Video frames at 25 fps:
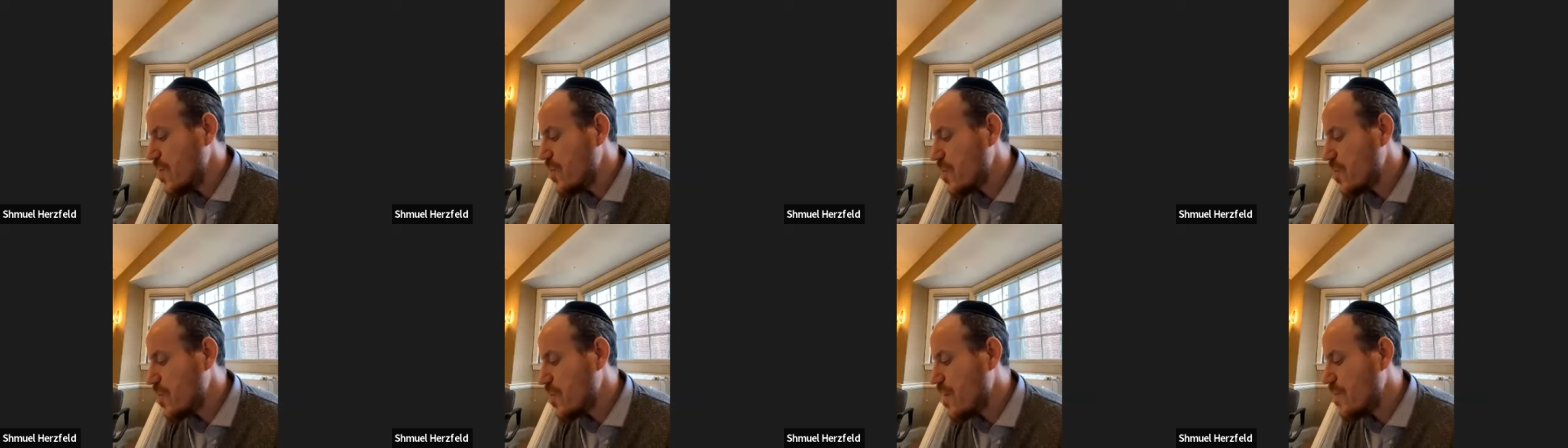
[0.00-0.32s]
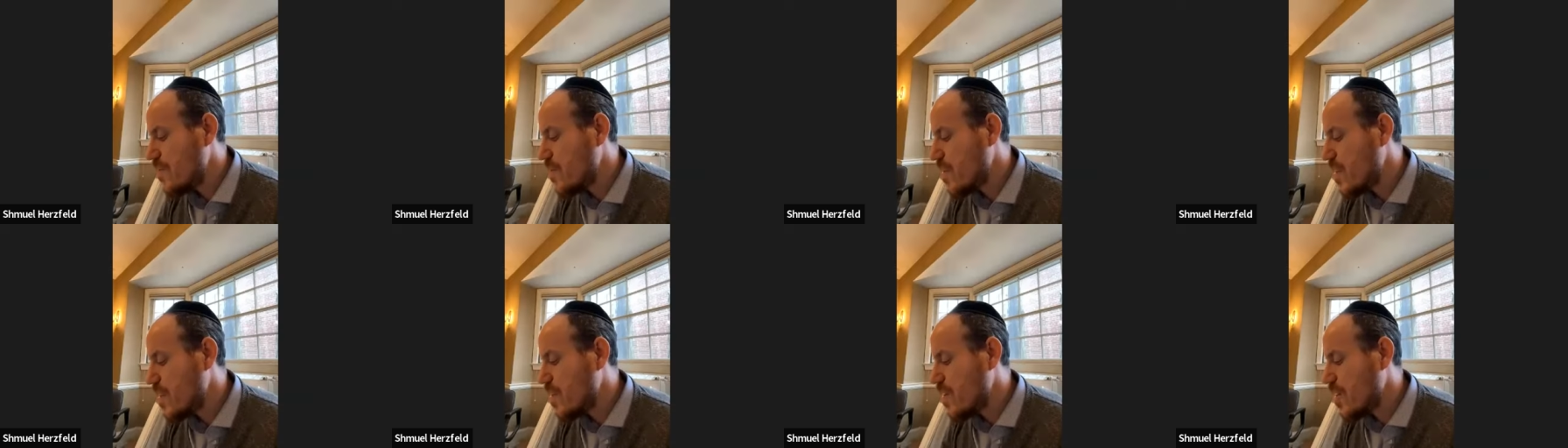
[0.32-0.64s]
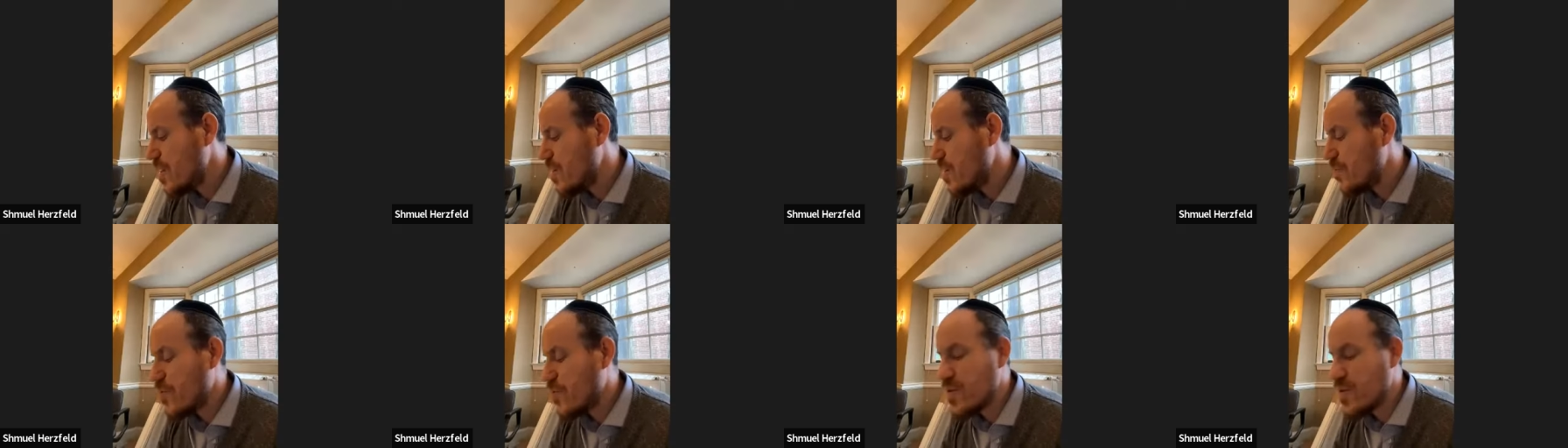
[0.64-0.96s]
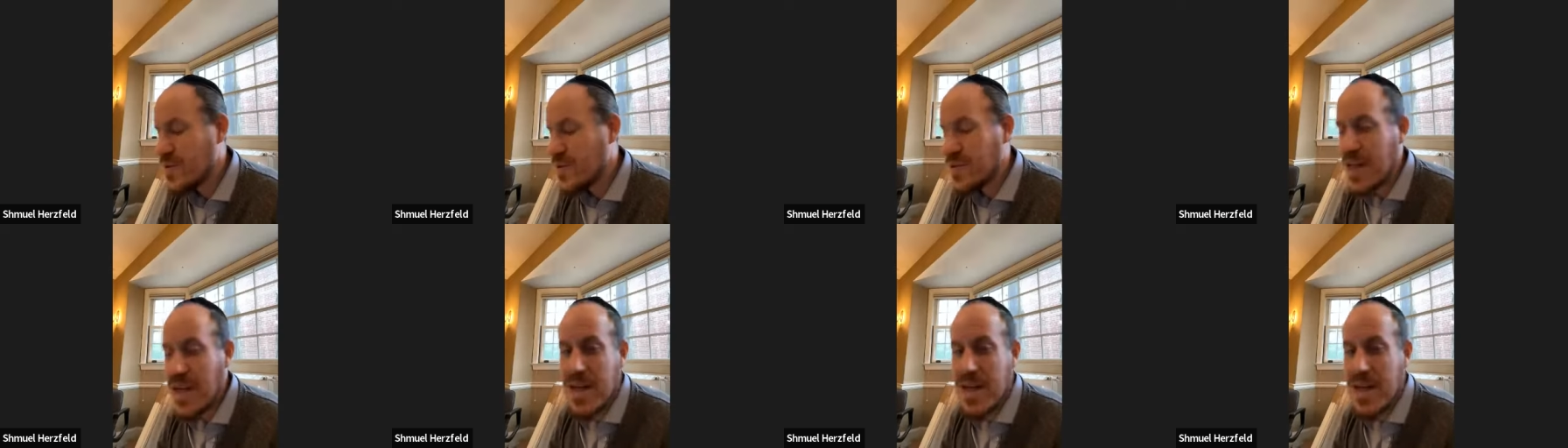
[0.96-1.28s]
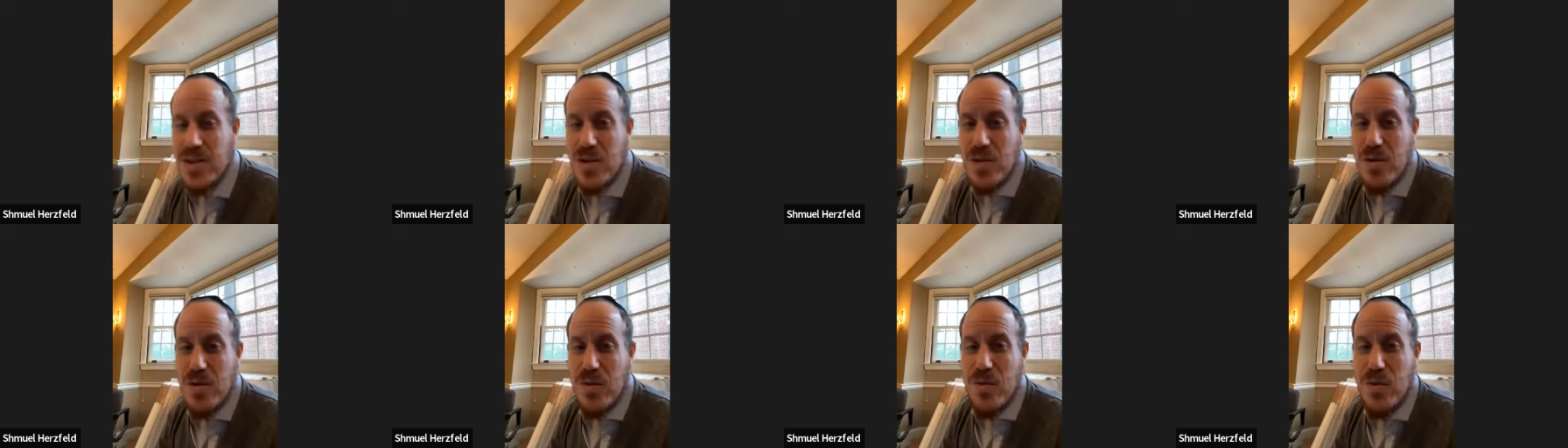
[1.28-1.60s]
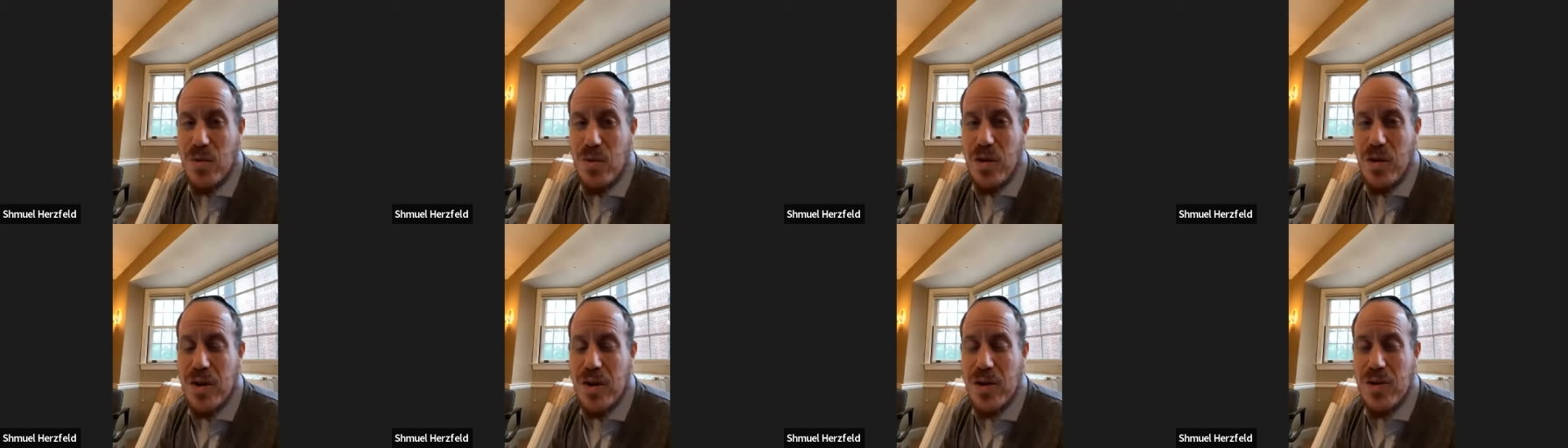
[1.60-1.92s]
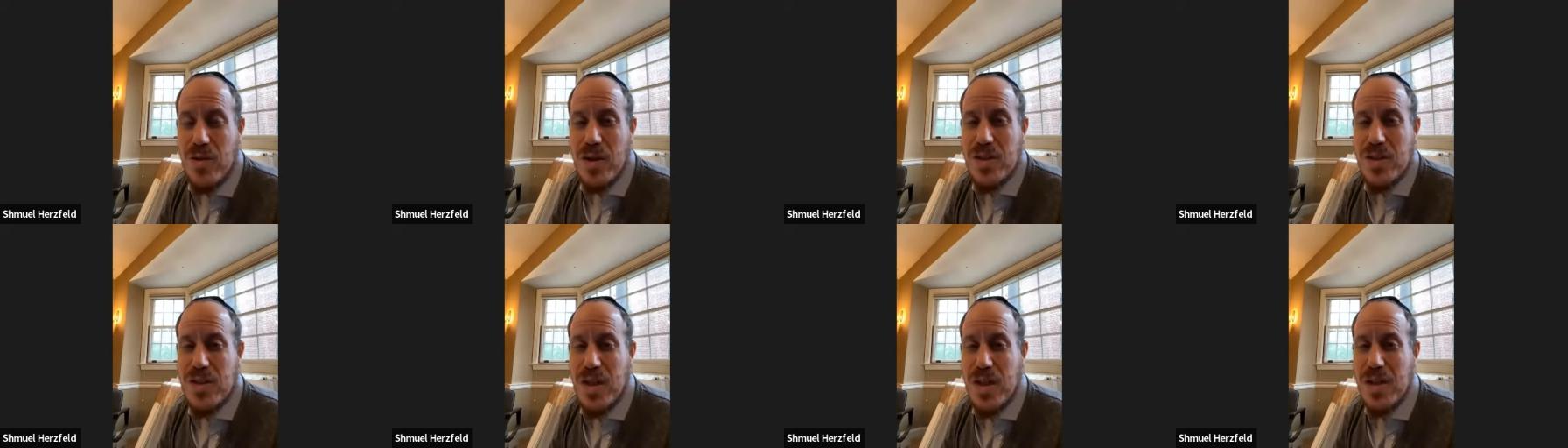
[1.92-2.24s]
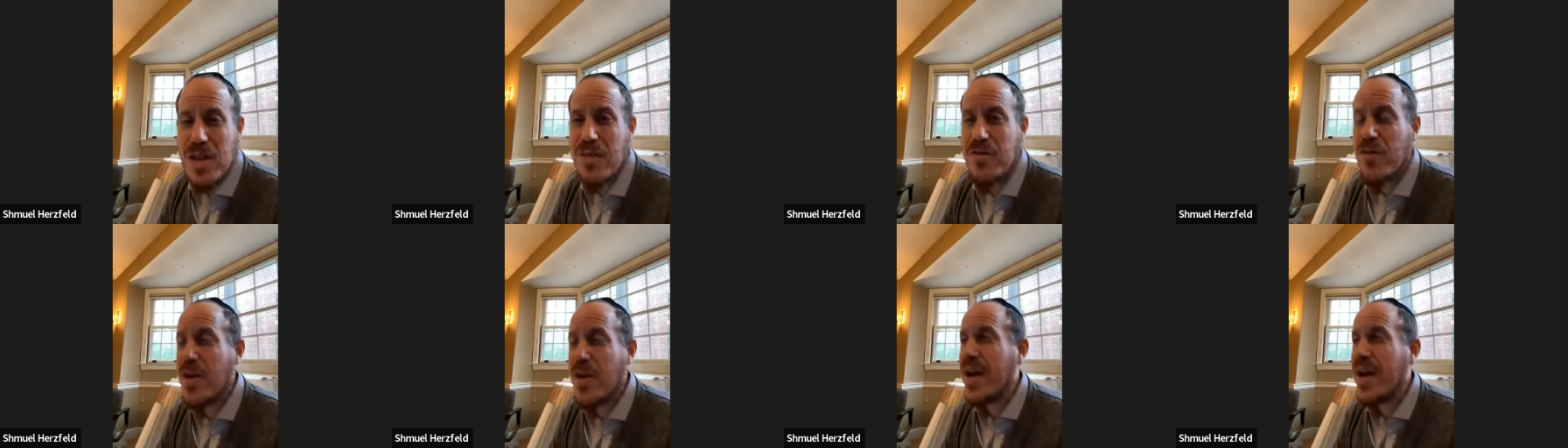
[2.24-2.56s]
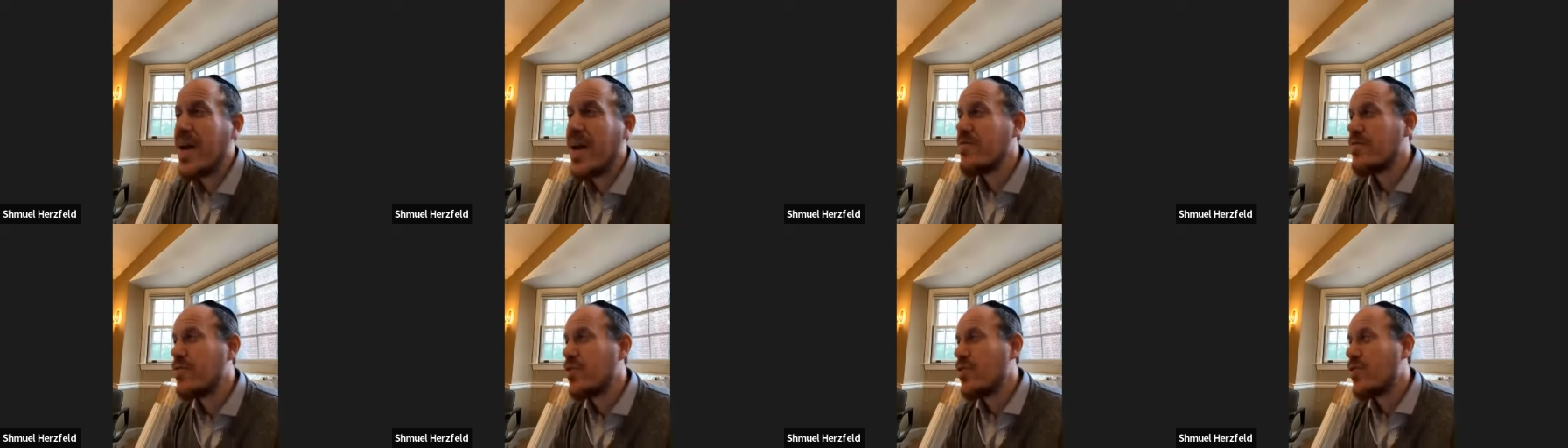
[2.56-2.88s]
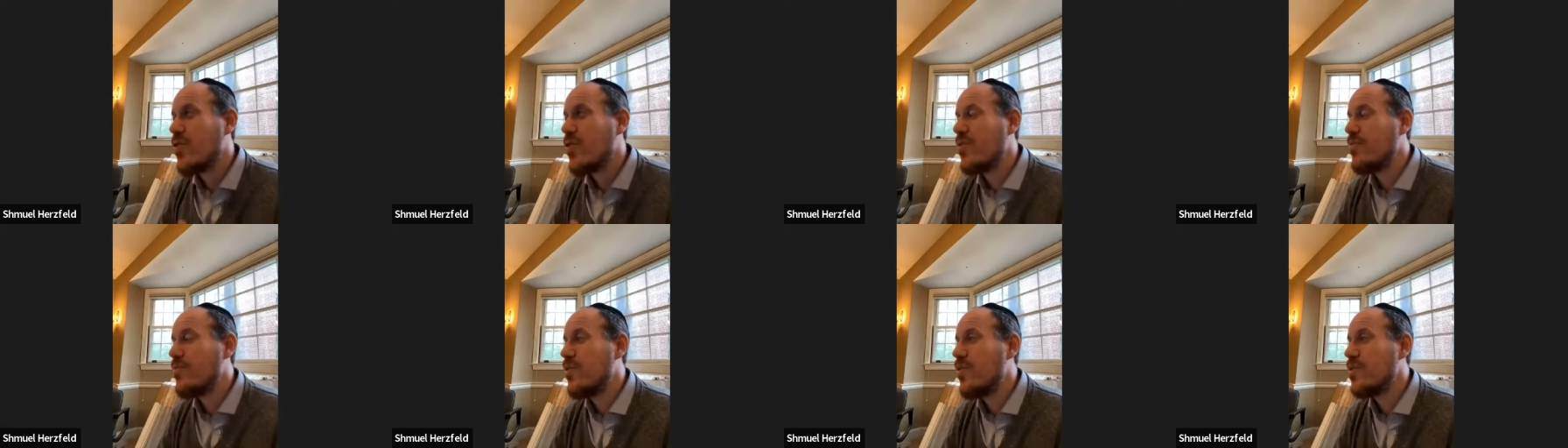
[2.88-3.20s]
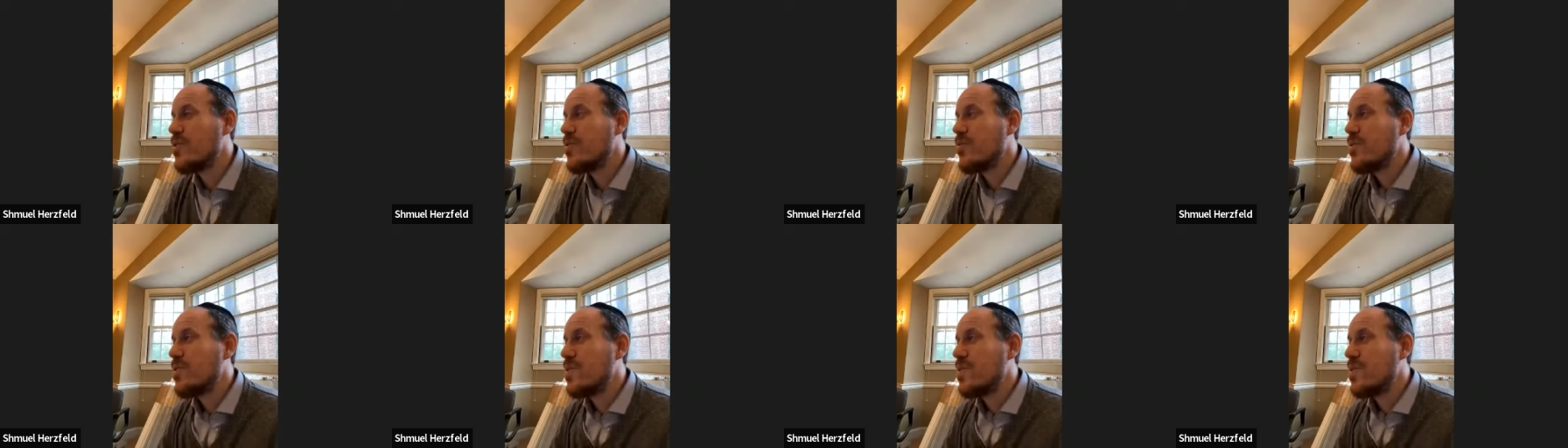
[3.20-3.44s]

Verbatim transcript: Ravina, because then you're watering something for after chamoed.